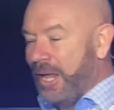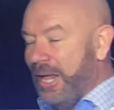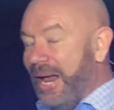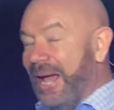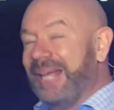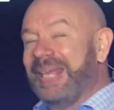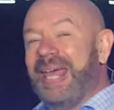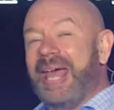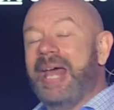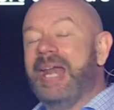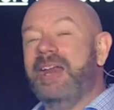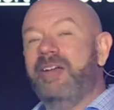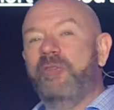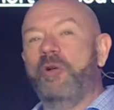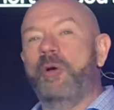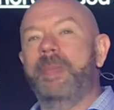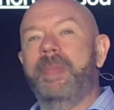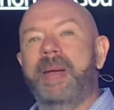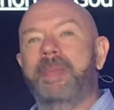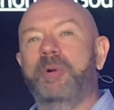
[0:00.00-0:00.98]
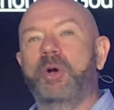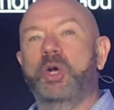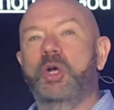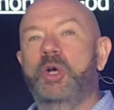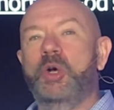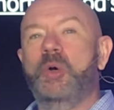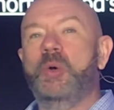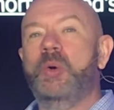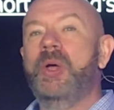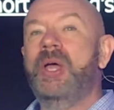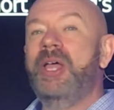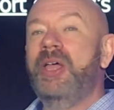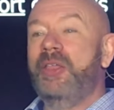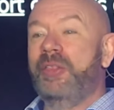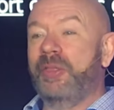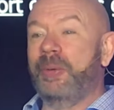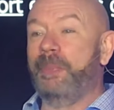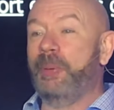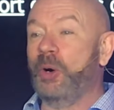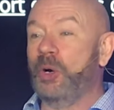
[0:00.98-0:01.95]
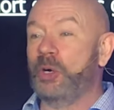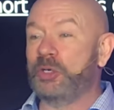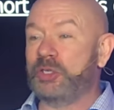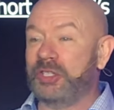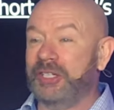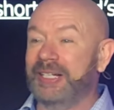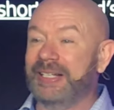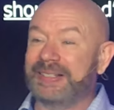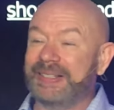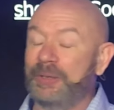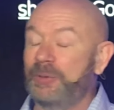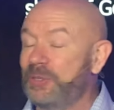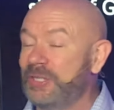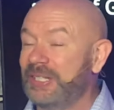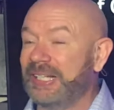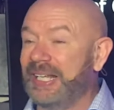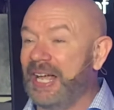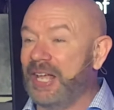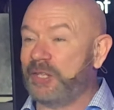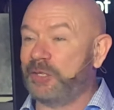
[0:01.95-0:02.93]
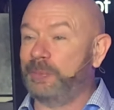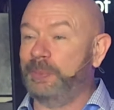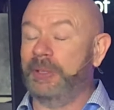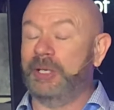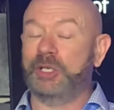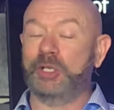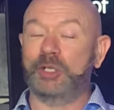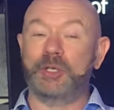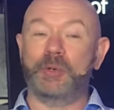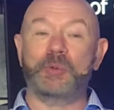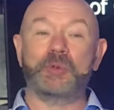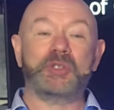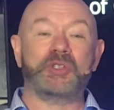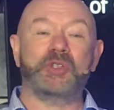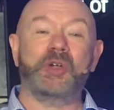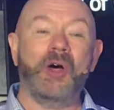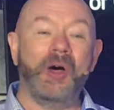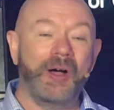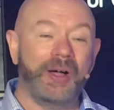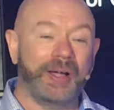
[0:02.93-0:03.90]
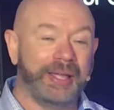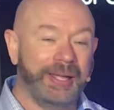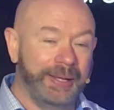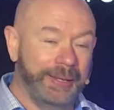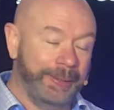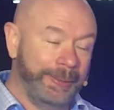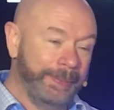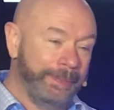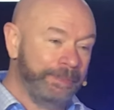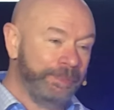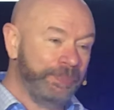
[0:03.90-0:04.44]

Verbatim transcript: I can't even remember who the person is that was the guest speaker that was talking,